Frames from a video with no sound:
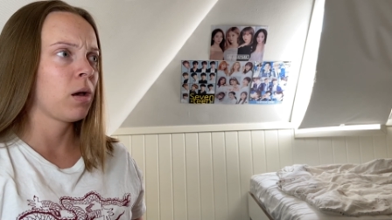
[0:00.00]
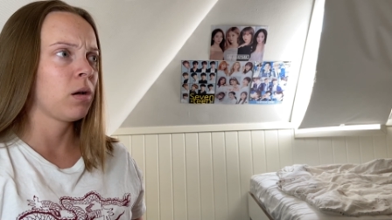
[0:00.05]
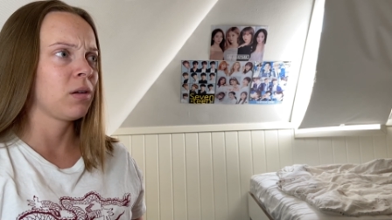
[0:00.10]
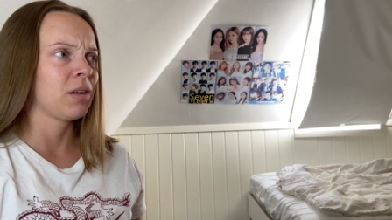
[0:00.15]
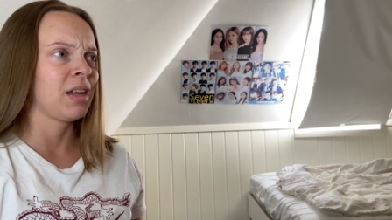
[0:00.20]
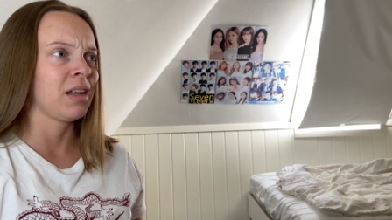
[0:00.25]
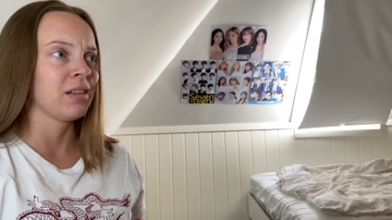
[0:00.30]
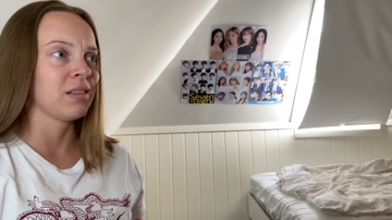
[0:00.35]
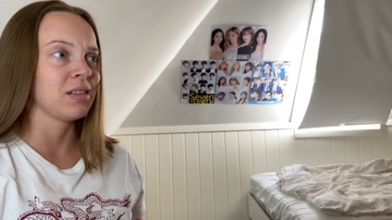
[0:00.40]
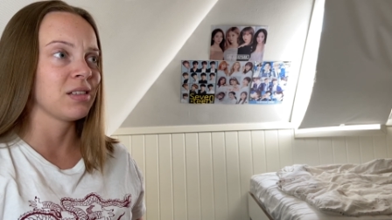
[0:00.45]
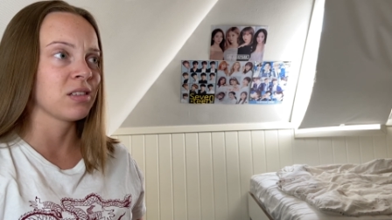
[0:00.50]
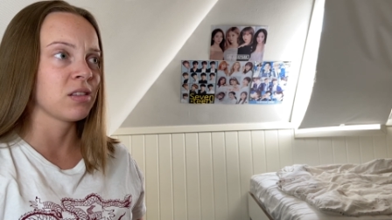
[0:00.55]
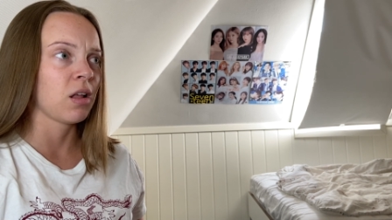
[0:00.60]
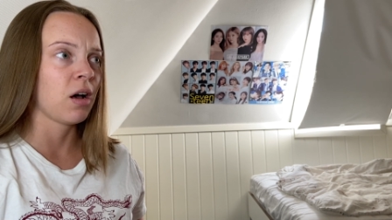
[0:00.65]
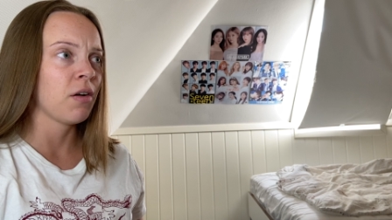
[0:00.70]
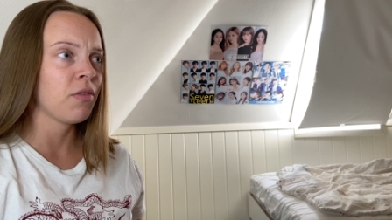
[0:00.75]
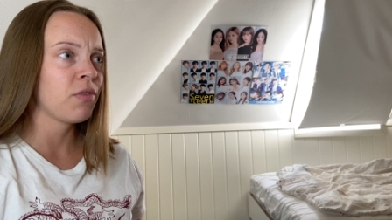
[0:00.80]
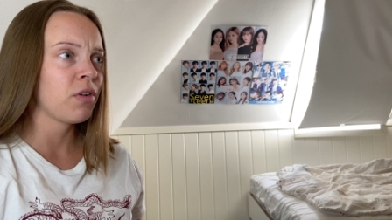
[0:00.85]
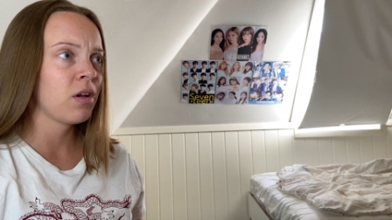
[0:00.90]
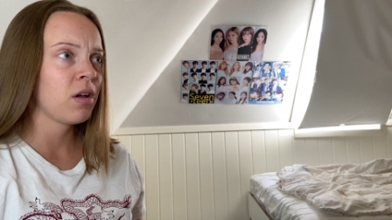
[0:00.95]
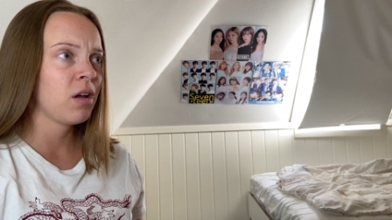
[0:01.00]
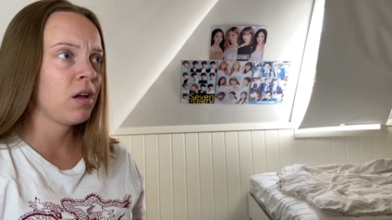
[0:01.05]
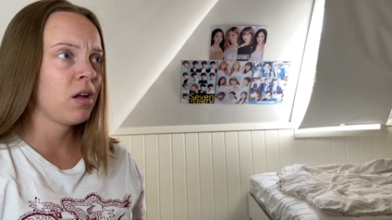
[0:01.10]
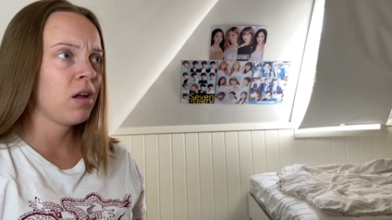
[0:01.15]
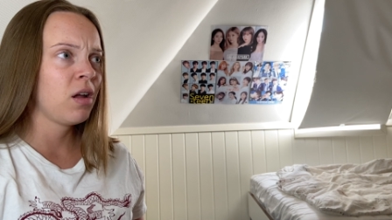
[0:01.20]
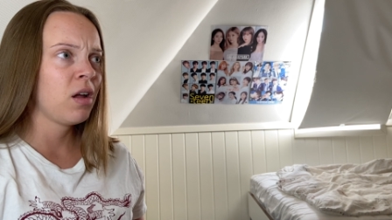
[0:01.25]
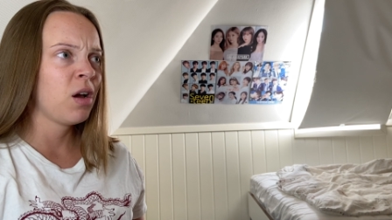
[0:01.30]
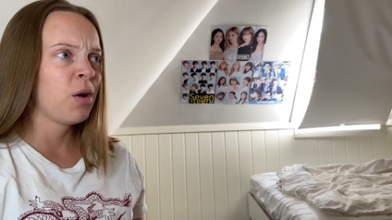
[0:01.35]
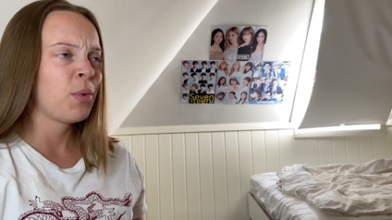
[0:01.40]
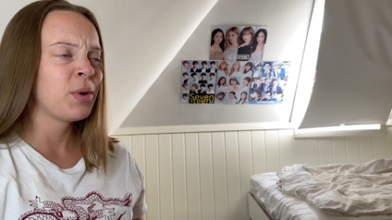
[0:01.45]
Kill This Love?
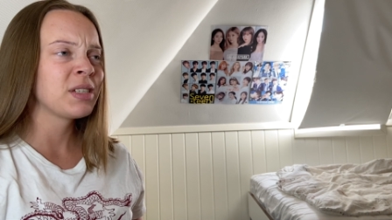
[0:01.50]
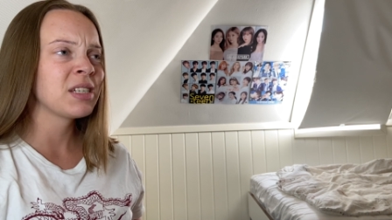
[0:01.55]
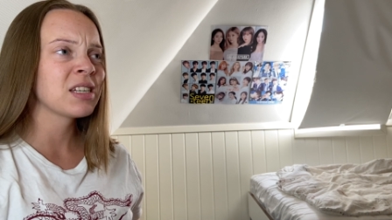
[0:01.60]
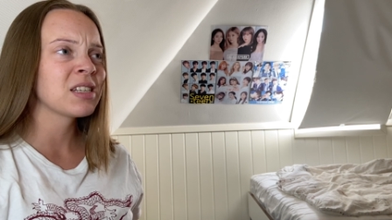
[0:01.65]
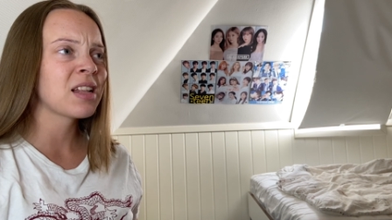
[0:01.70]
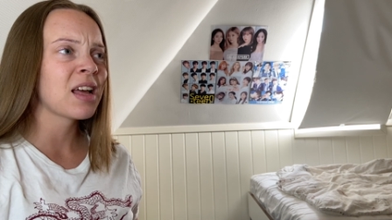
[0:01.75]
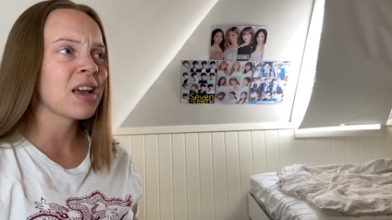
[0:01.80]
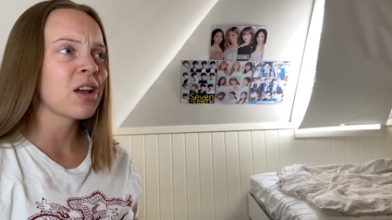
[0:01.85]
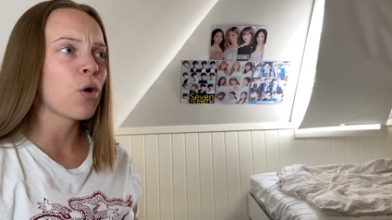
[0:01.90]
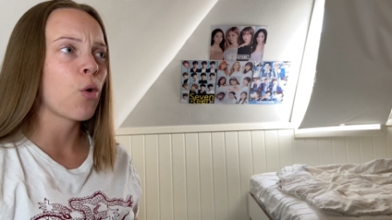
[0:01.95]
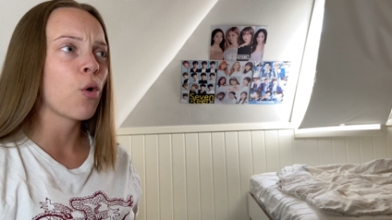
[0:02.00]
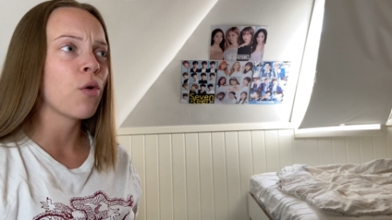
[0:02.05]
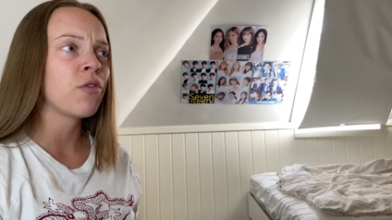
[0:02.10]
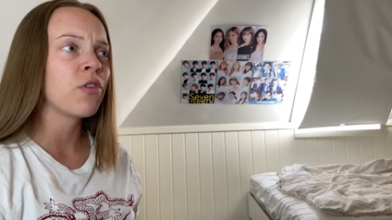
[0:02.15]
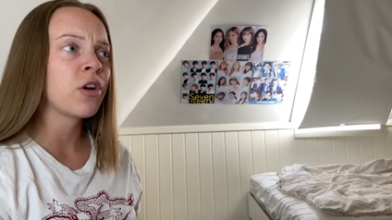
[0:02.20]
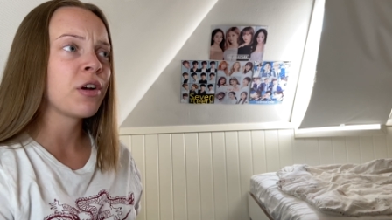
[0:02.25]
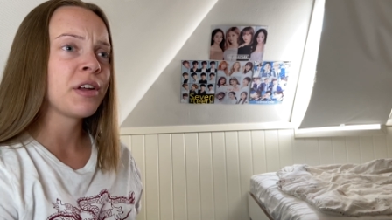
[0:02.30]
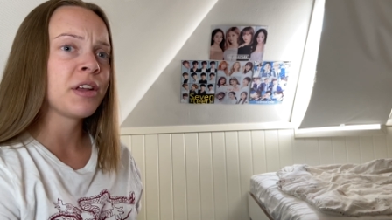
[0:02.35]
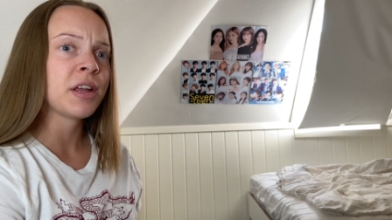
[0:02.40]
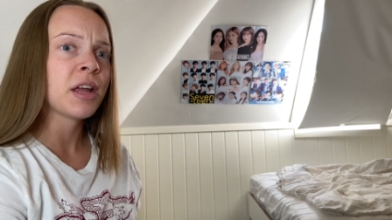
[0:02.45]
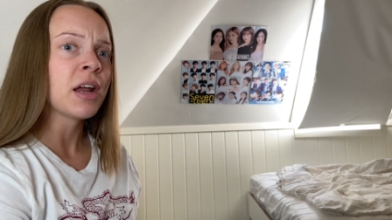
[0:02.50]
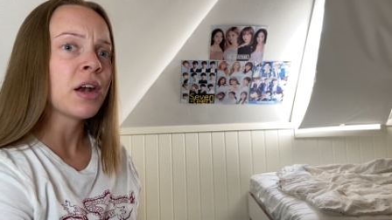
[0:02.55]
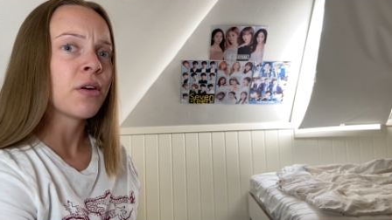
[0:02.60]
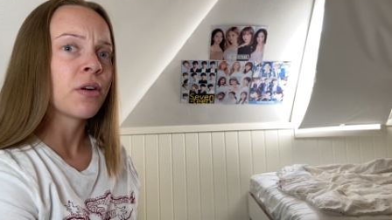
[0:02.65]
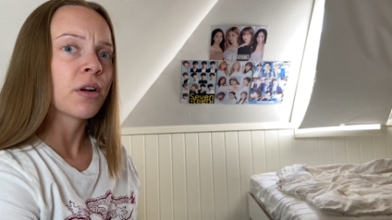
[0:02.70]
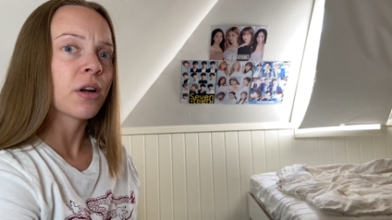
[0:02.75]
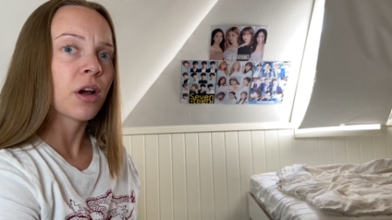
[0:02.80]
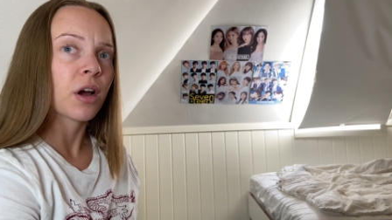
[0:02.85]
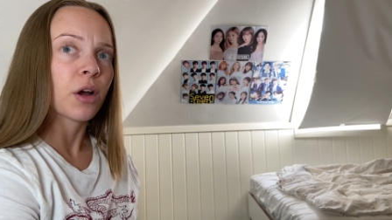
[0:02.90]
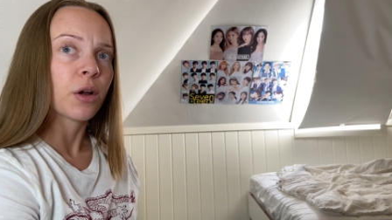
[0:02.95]
Which is like over a year
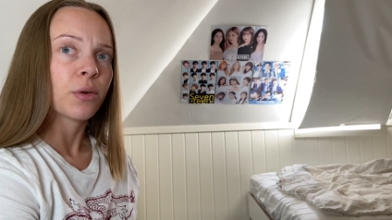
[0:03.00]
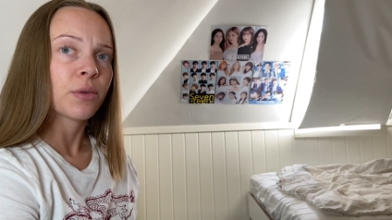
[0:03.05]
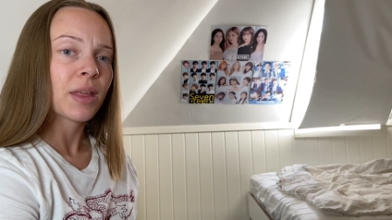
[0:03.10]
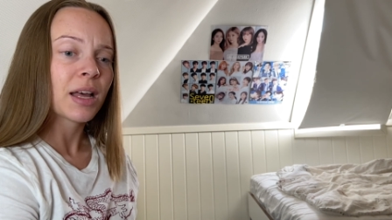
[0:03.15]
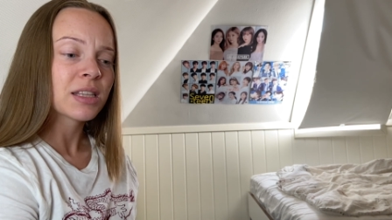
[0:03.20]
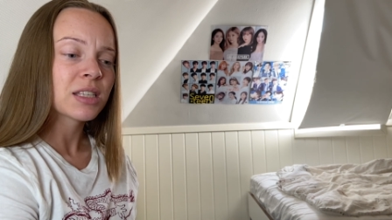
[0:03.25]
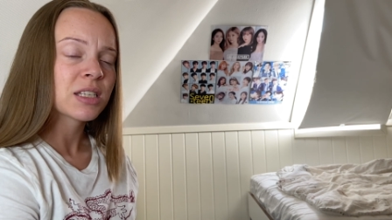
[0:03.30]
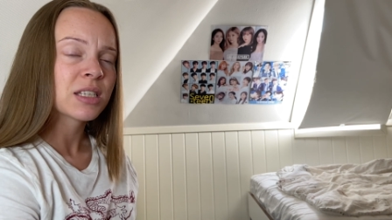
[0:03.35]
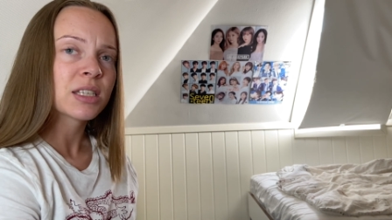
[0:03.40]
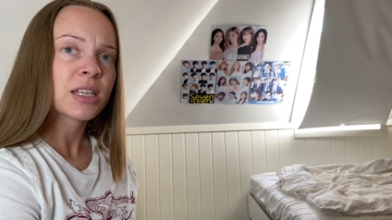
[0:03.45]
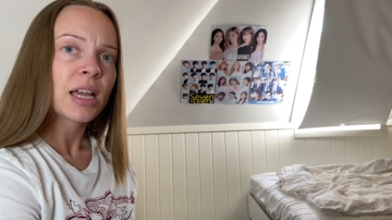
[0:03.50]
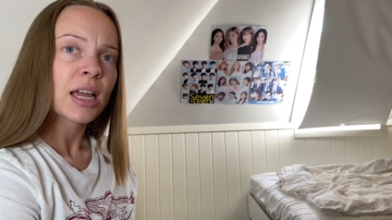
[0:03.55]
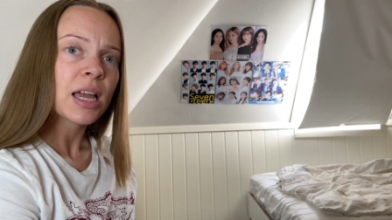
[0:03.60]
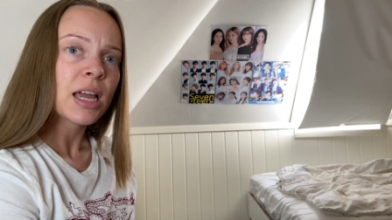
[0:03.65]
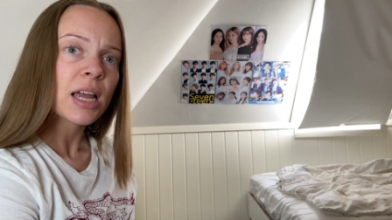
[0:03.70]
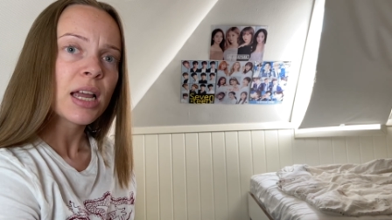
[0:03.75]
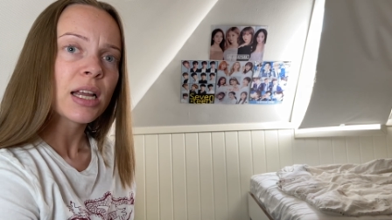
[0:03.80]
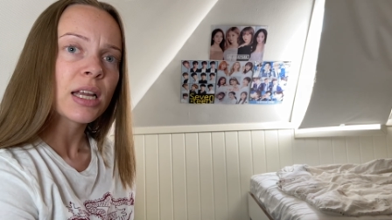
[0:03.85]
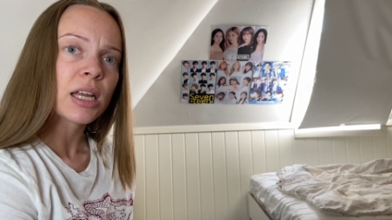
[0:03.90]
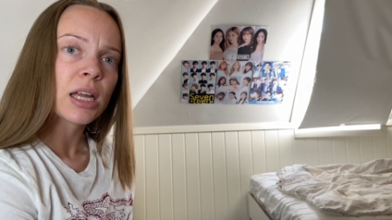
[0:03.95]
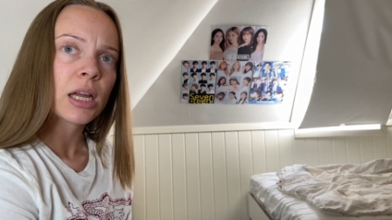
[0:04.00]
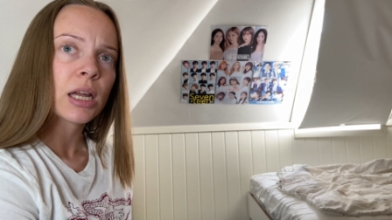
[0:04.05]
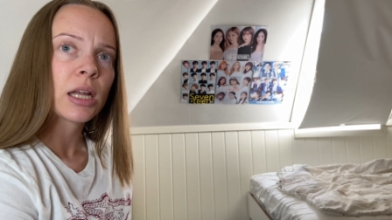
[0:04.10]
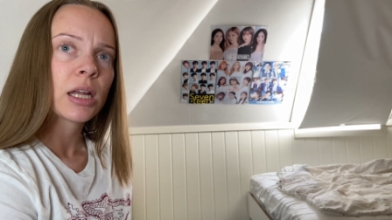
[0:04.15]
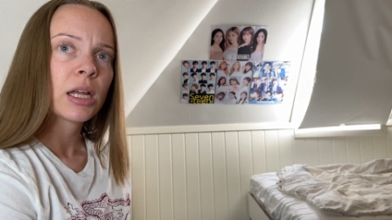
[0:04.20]
ago. That's sick.